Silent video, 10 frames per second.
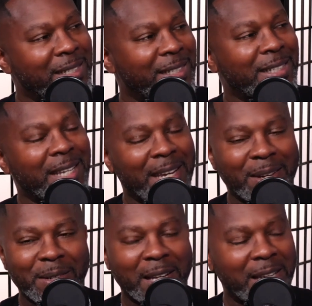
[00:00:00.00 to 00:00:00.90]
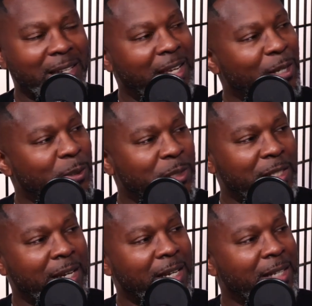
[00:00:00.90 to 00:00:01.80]
good, hair done, nails
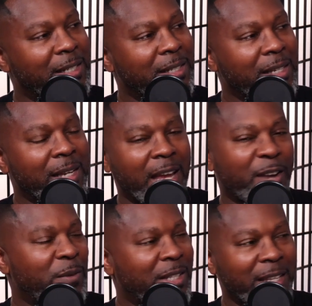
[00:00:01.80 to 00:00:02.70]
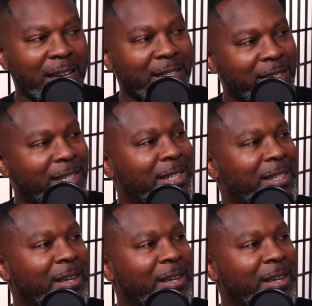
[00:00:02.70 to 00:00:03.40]
done, everything did.